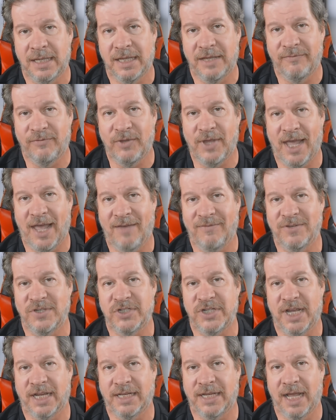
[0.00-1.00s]
If you haven't
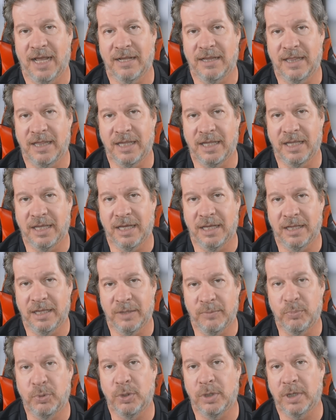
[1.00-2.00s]
checked out
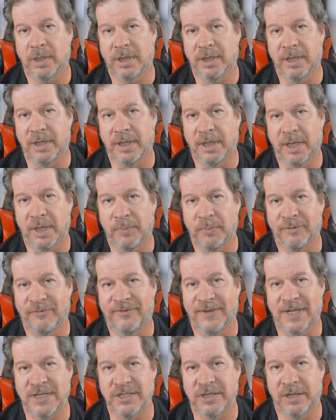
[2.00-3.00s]
the book, The
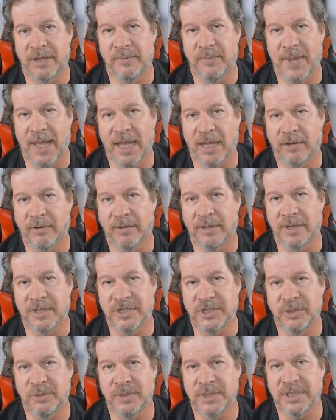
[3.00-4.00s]
Professor, the Banker, and the
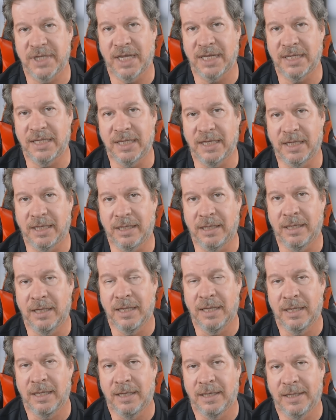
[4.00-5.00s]
Suicide King,
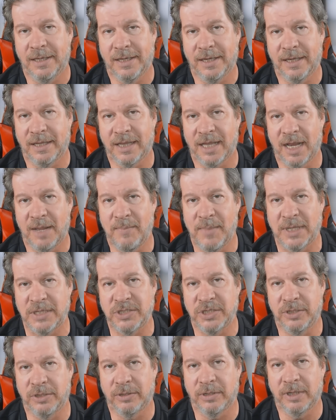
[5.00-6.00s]
that I
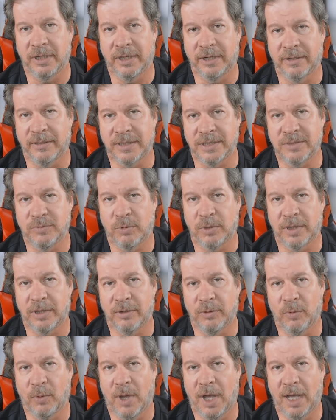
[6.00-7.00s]
mentioned earlier, it's worth
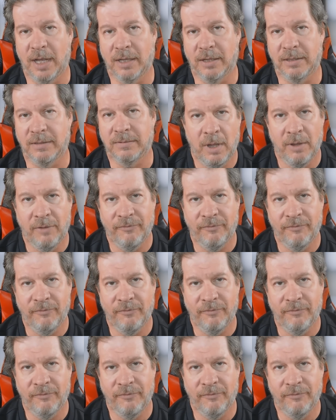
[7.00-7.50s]
your while.